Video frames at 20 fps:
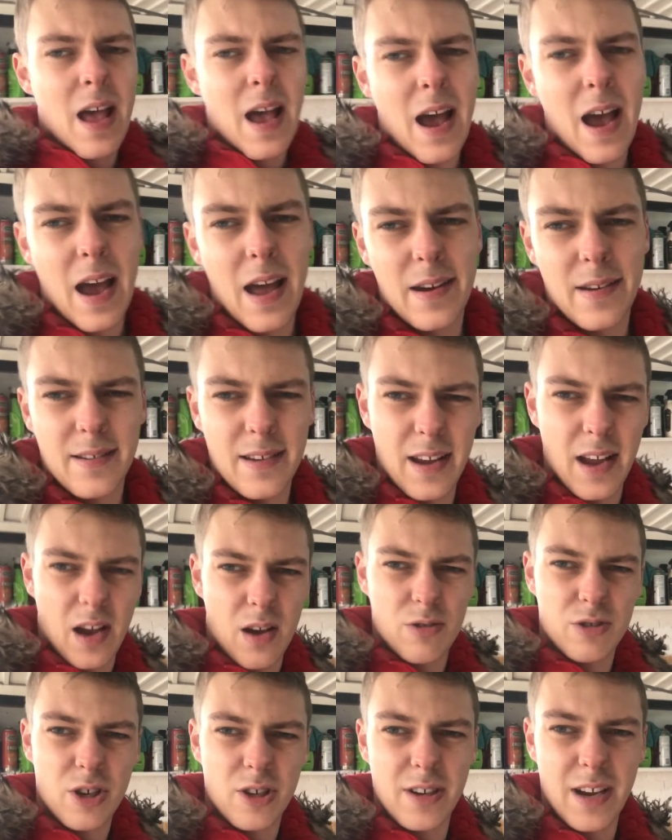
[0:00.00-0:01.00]
And yeah,
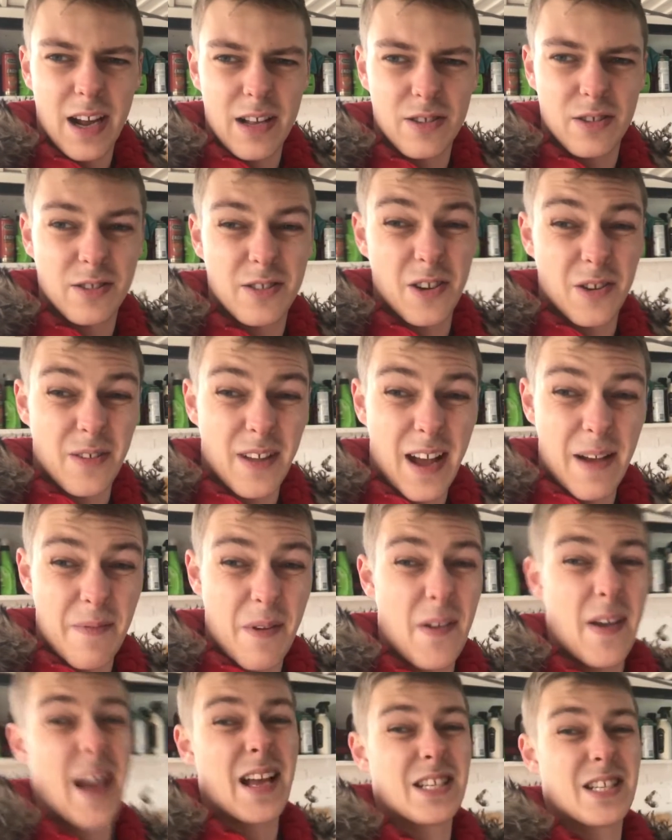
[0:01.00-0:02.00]
I'll show you how to do that.
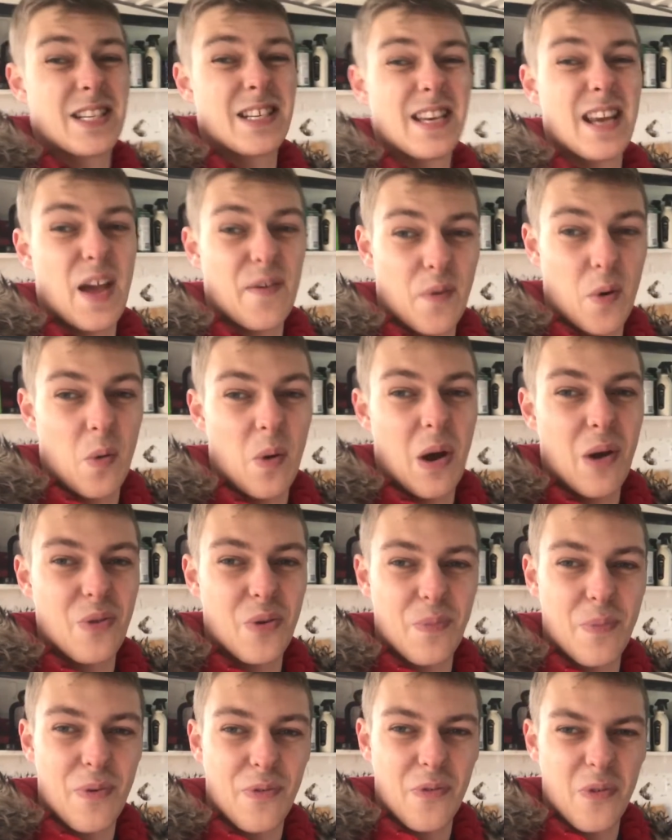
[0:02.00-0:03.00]
I've actually never
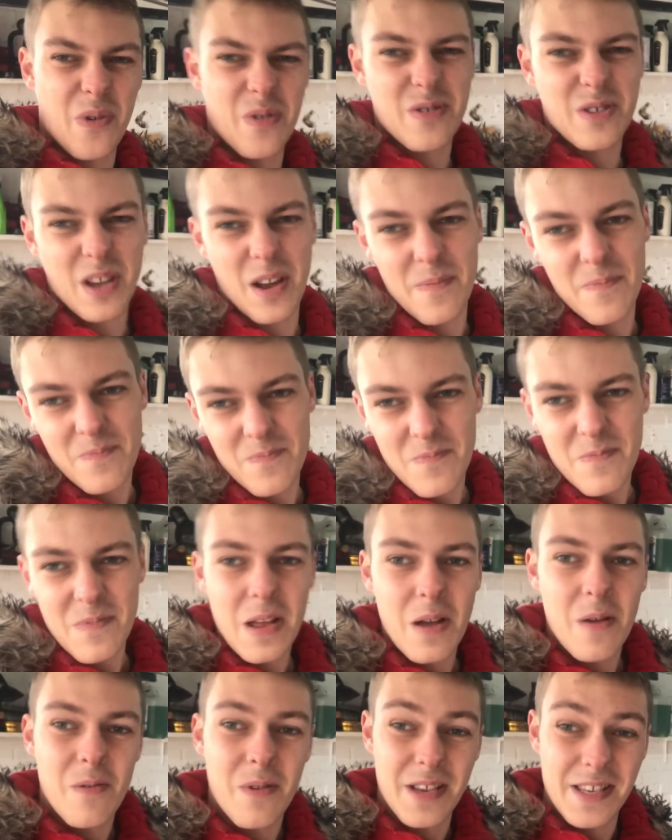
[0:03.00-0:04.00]
welded before, so
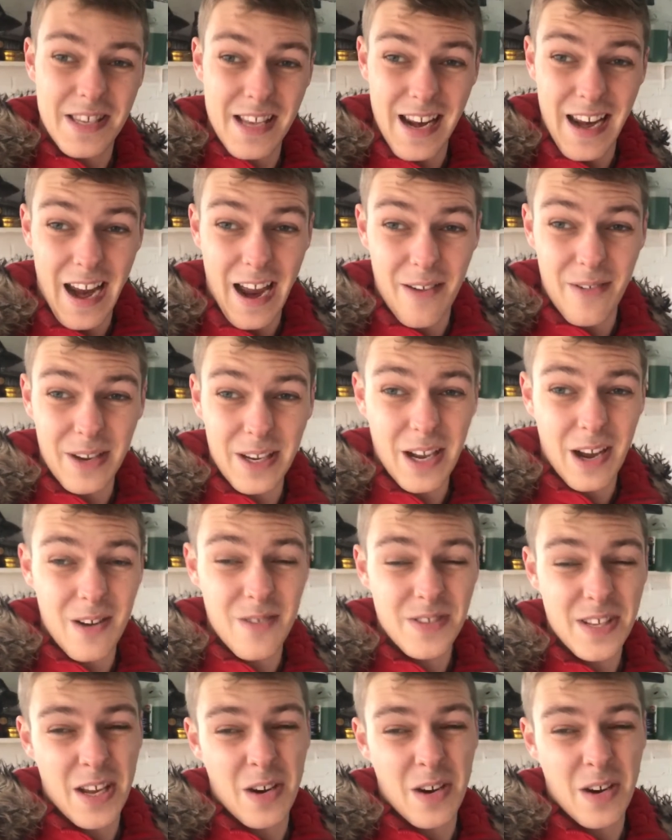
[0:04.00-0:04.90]
we'll see how it goes.